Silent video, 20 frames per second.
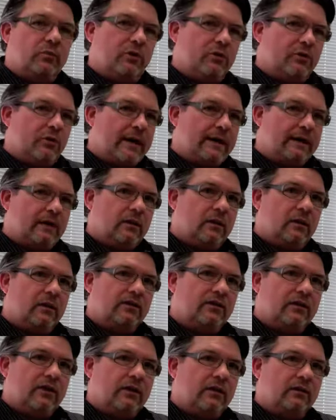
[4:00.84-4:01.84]
we were
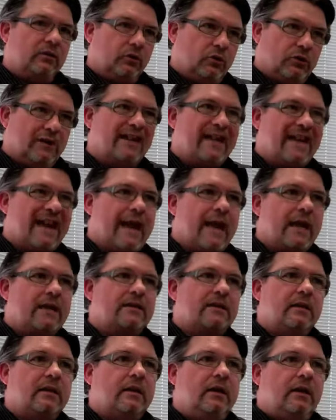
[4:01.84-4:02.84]
looking
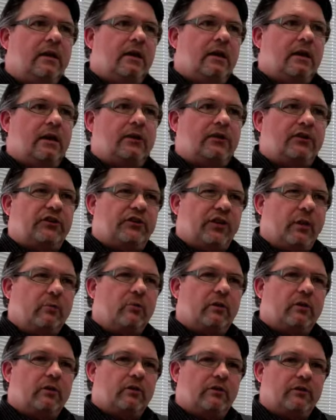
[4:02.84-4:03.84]
at
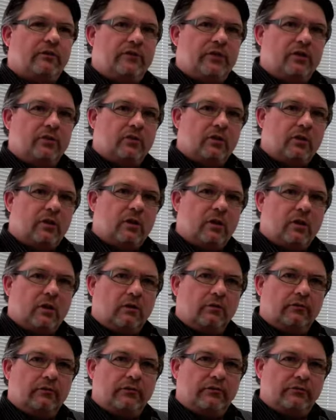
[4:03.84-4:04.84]
somewhere of the order
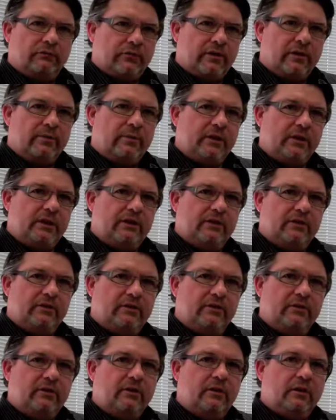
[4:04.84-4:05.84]
of 3
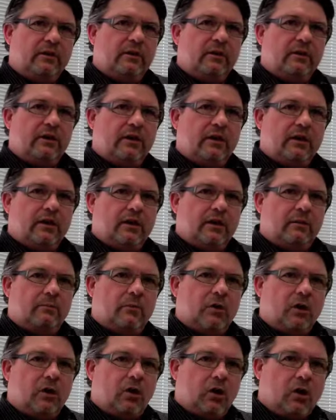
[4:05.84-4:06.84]
million
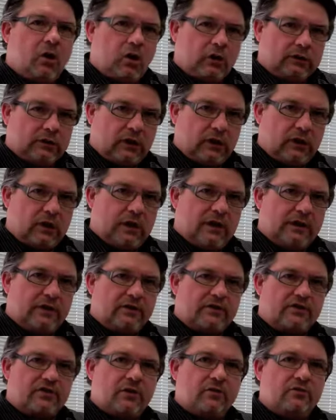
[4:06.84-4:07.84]
online
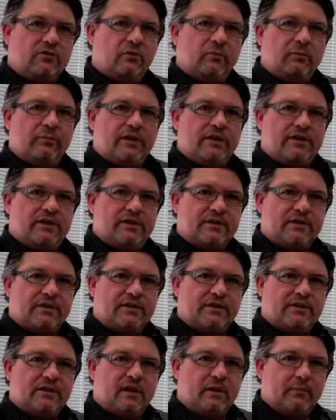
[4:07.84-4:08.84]
and social
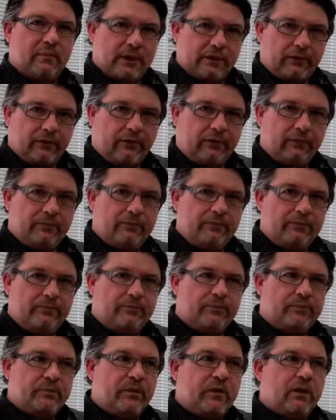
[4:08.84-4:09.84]
pieces a month.
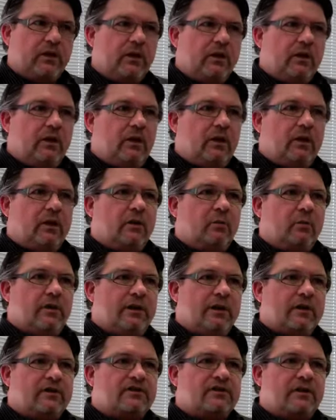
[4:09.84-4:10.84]
We
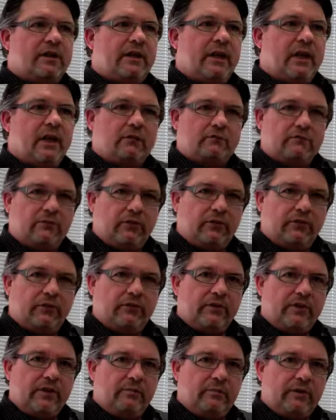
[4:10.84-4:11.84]
now study
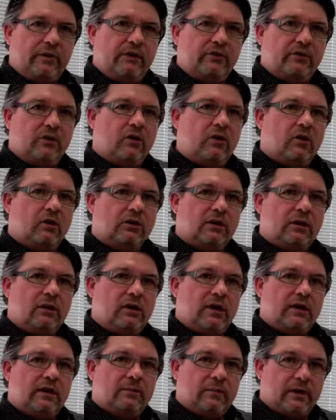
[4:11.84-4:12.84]
130 million
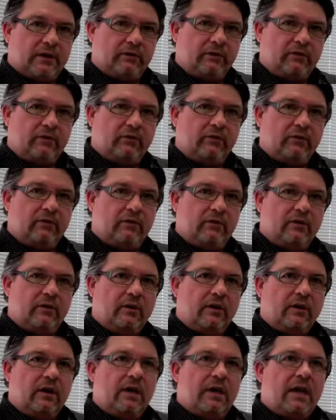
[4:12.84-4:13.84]
online a month,
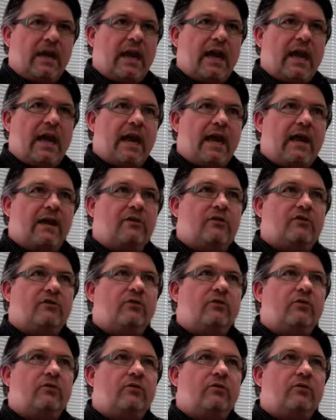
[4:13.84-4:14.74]
and